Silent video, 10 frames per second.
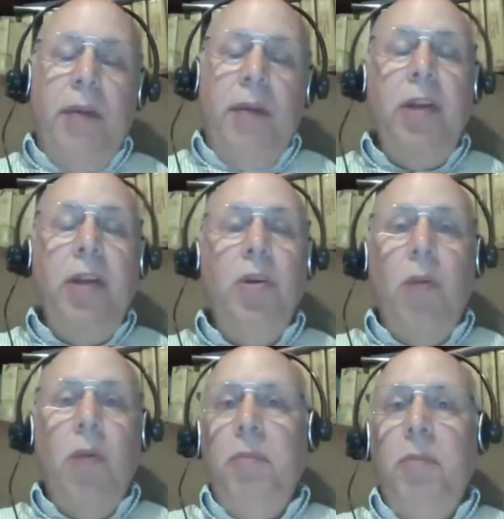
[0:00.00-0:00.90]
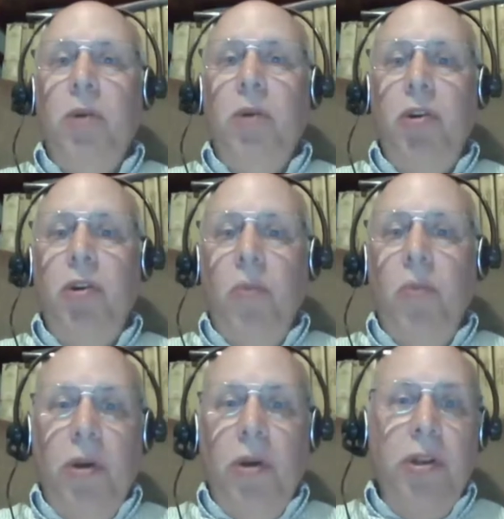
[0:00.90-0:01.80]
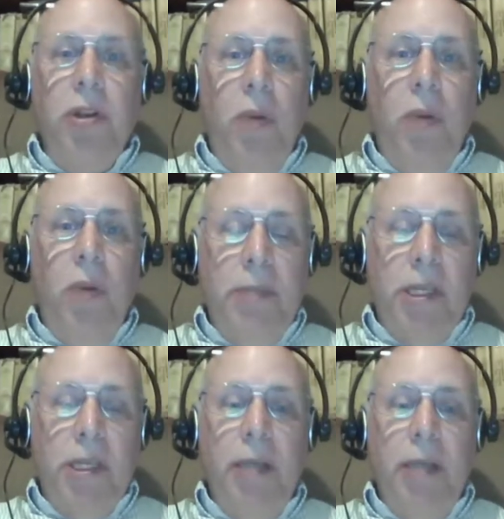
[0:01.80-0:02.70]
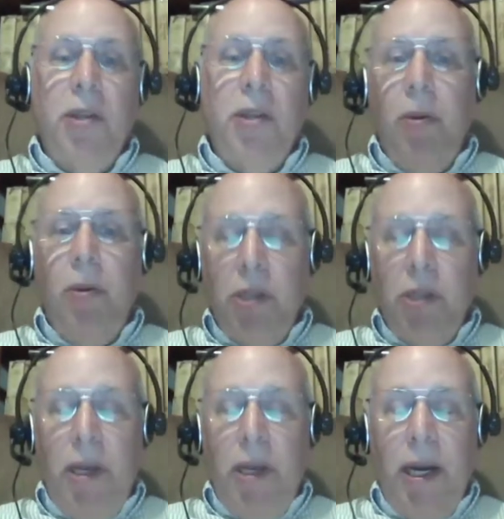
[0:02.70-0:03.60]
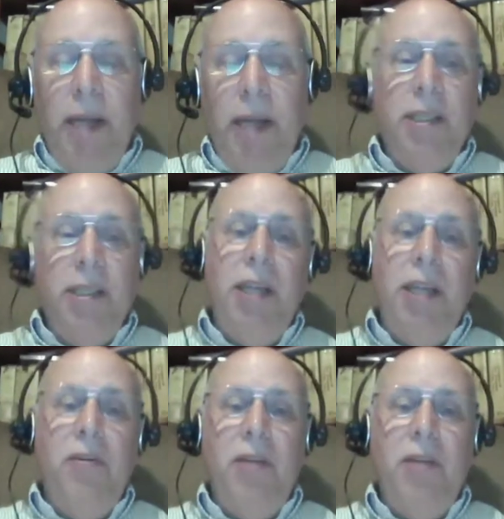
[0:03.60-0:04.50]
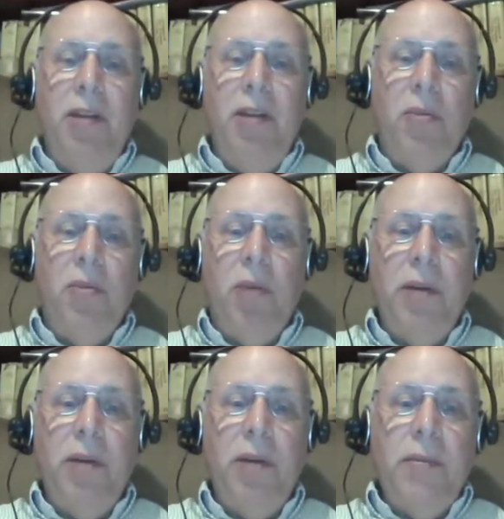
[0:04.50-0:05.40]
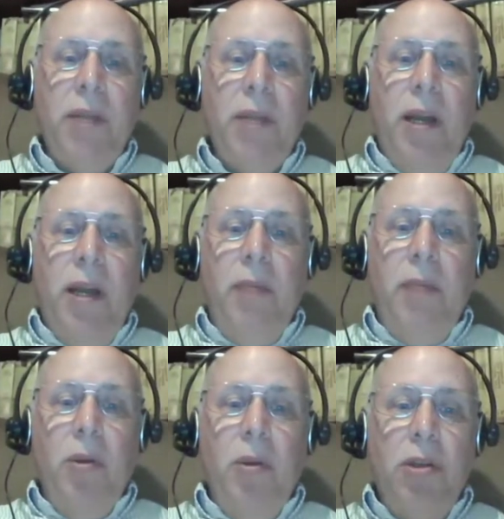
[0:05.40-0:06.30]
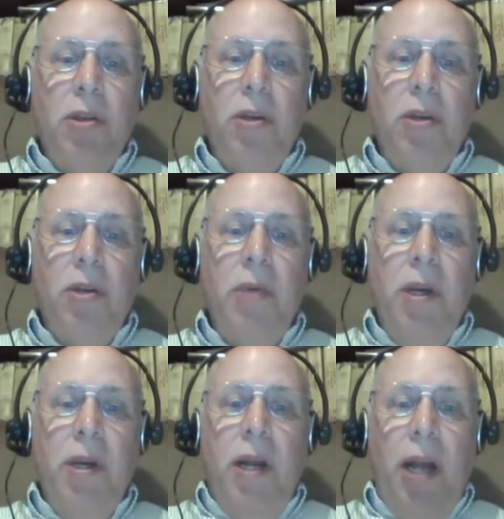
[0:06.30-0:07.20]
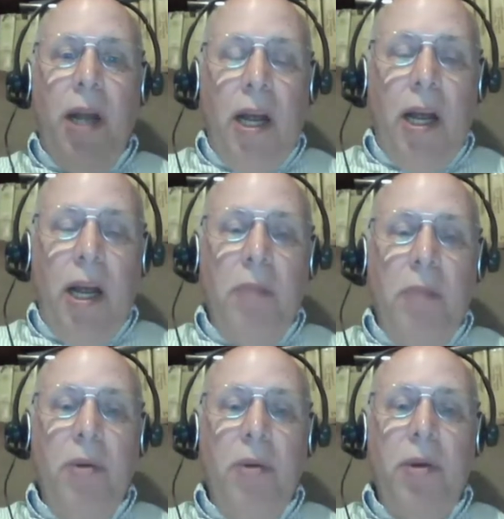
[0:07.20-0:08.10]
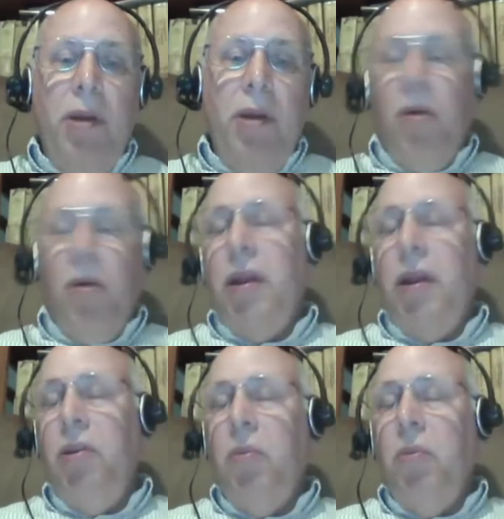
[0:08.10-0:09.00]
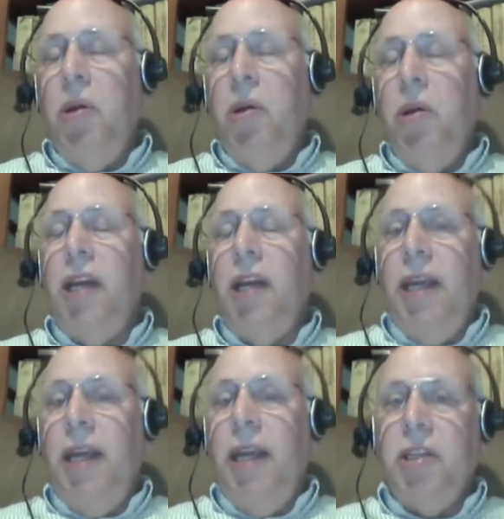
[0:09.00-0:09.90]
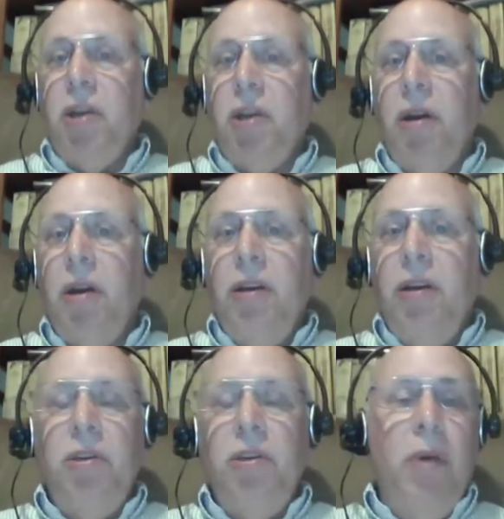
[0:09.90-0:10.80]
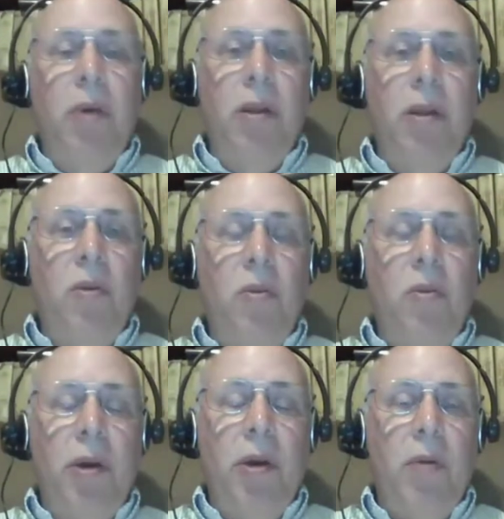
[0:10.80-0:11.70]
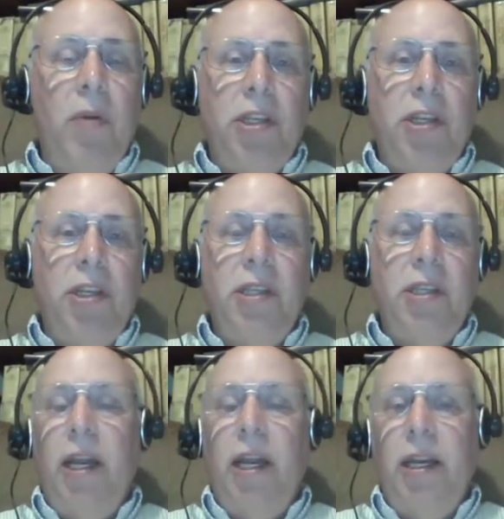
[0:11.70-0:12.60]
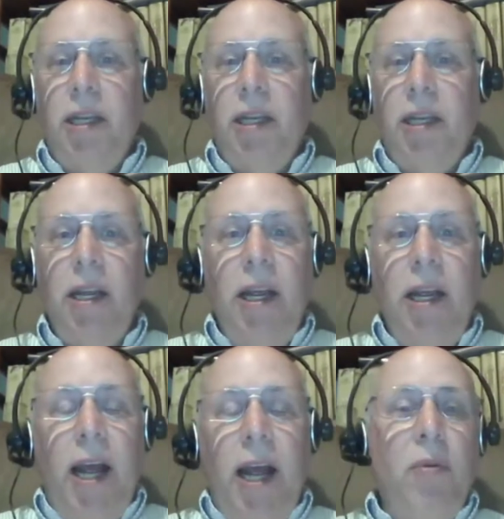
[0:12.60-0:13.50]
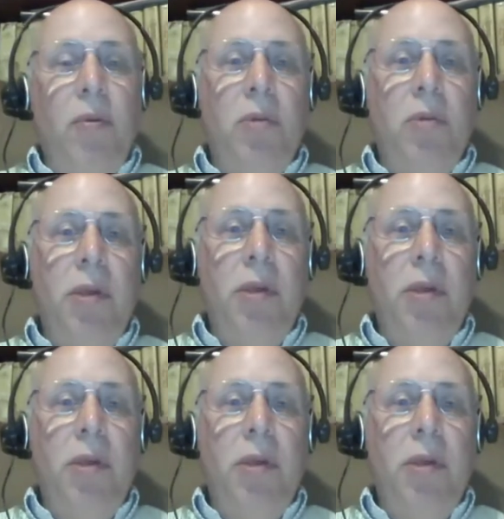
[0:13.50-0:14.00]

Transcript: Then you'll upload your work to the website so that I can see that you've done the homework. You'll also upload, or rather you'll post an answer to one of the homework questions that I will